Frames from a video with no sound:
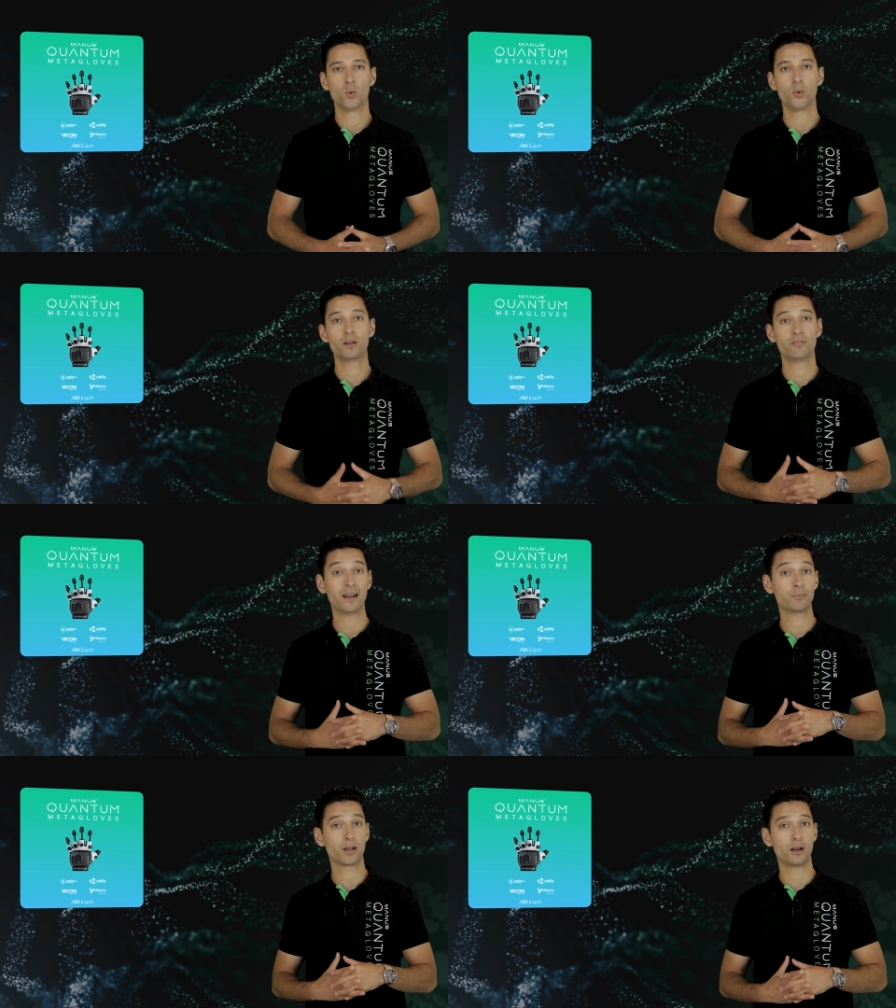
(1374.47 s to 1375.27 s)
We
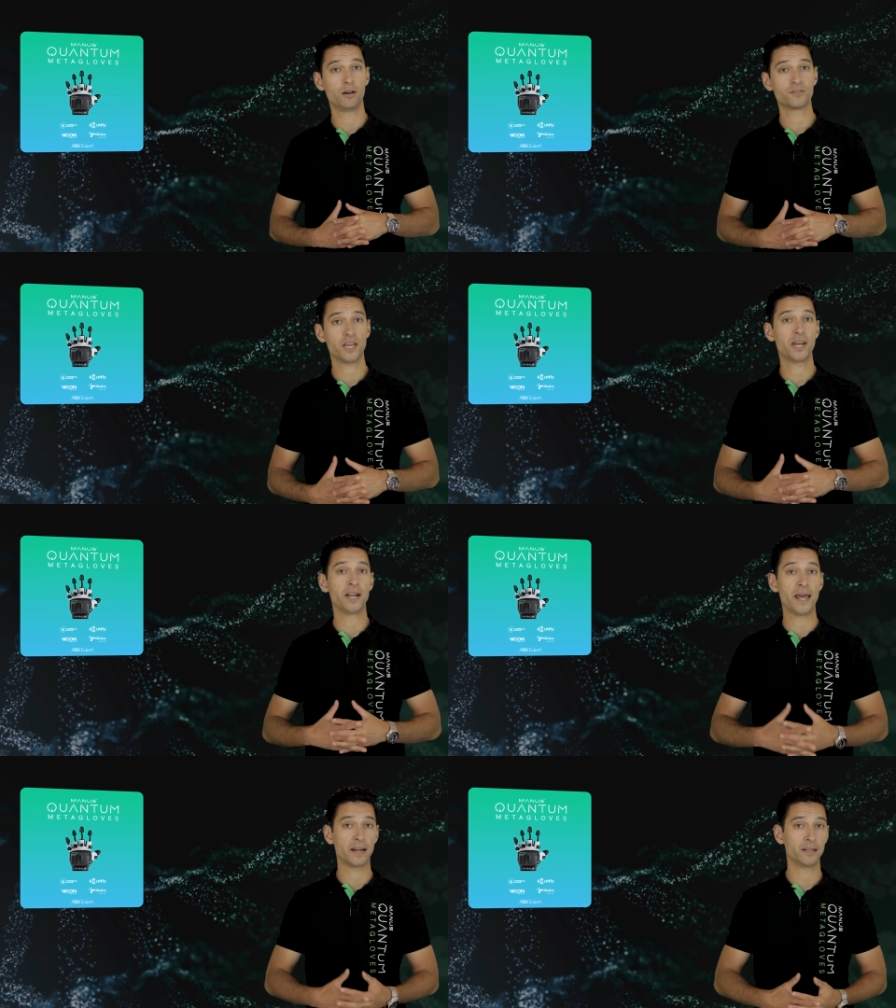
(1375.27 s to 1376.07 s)
develop the gloves in the
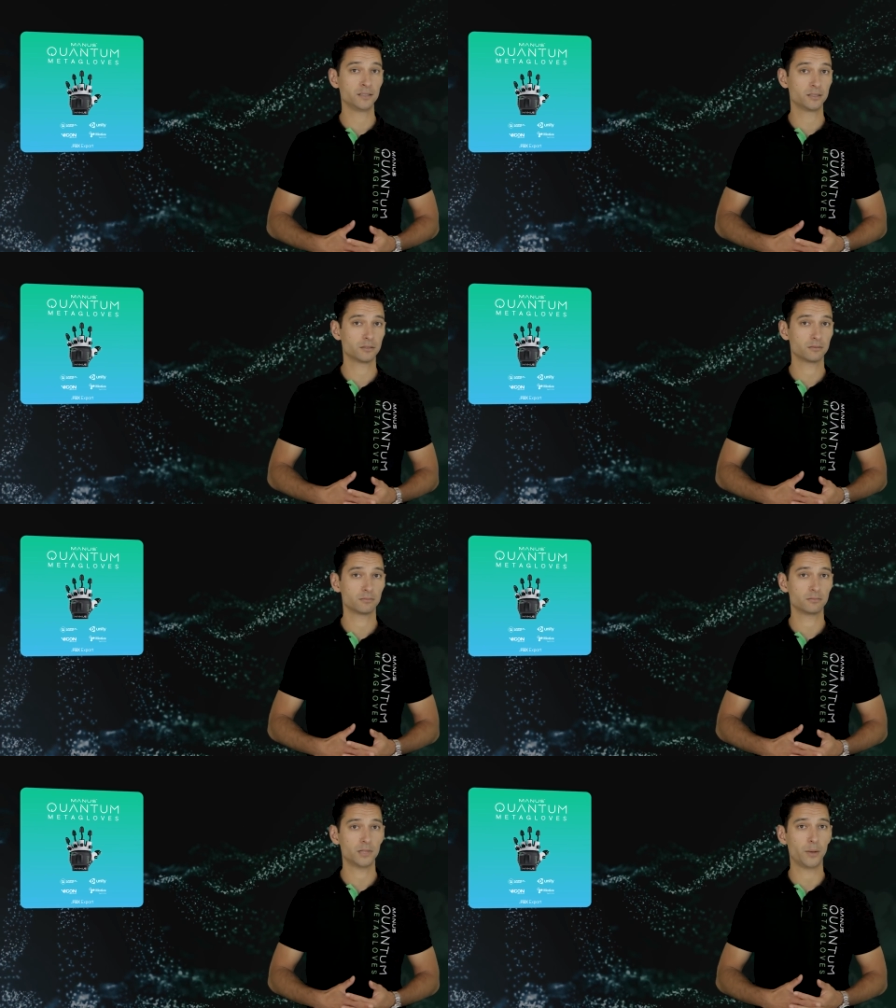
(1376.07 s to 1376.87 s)
Netherlands
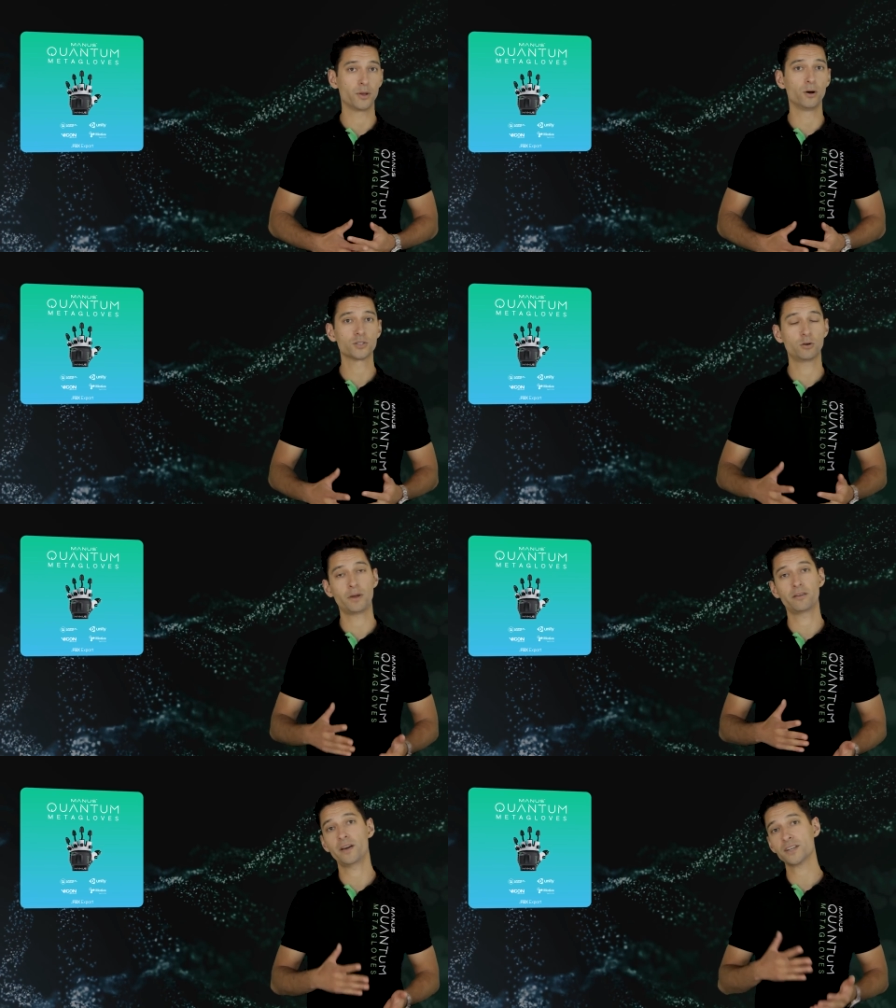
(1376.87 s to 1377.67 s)
and we also
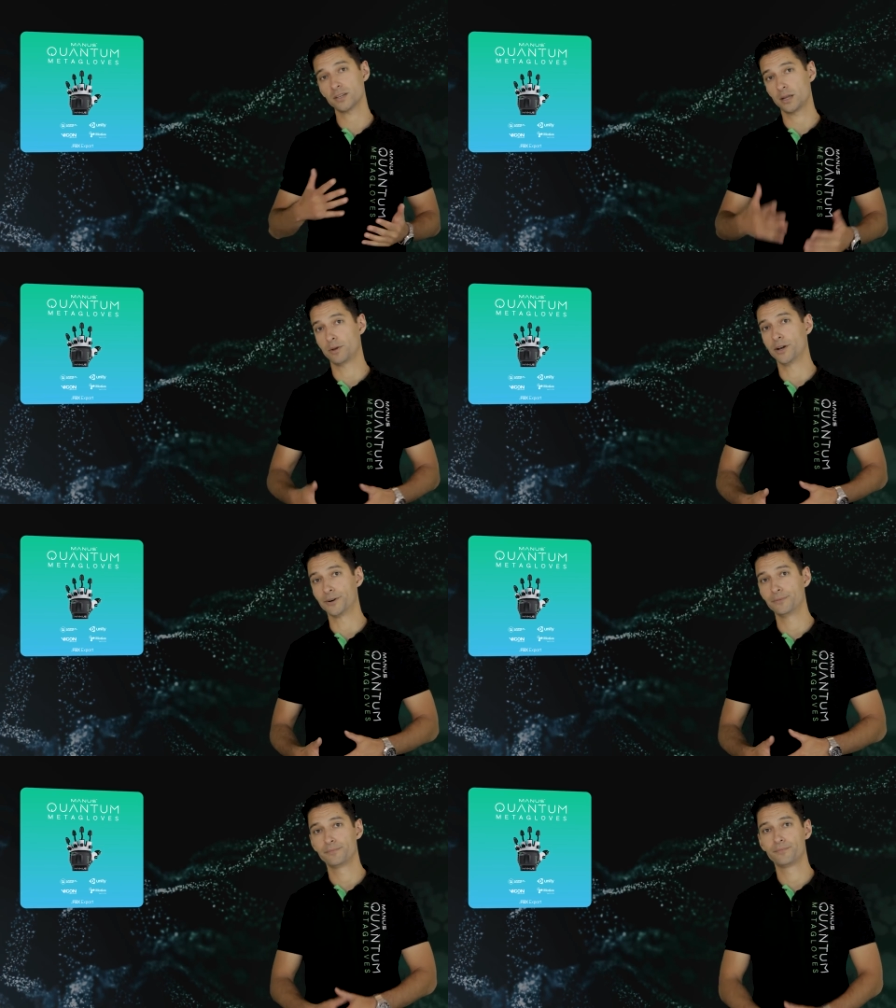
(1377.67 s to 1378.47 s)
manufacture them here.